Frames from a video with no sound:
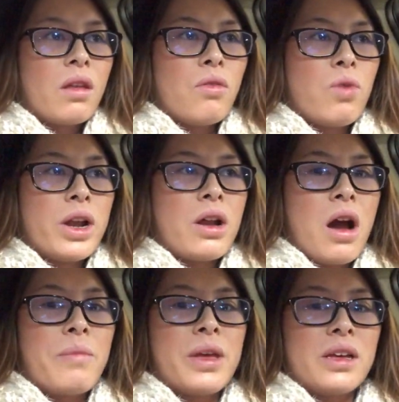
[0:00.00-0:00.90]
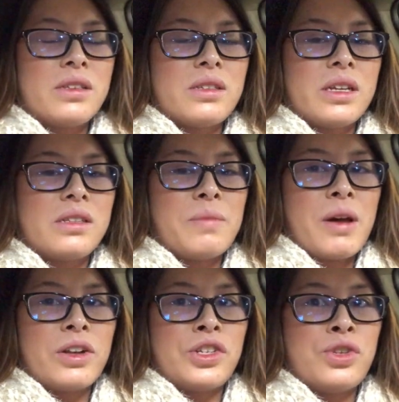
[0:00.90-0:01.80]
whatnot, because it's
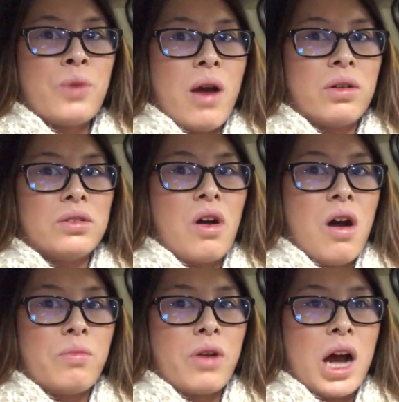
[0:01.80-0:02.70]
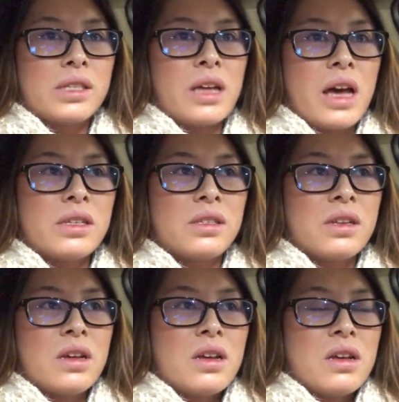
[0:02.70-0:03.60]
about a 2-hour long process.
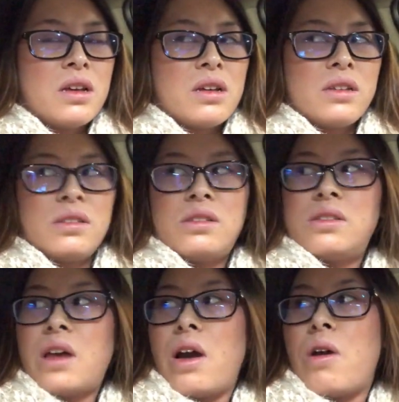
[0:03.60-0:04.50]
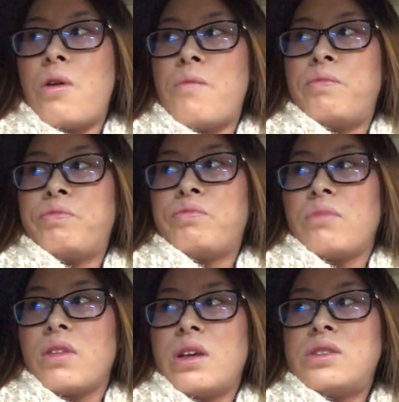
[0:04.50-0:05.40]
So
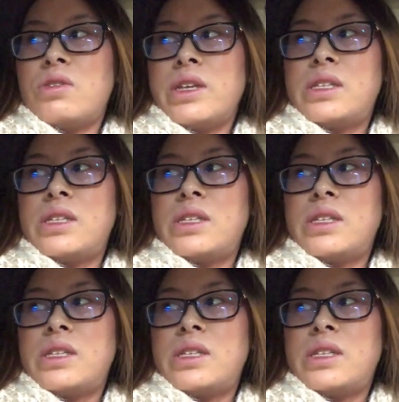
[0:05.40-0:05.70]
it's only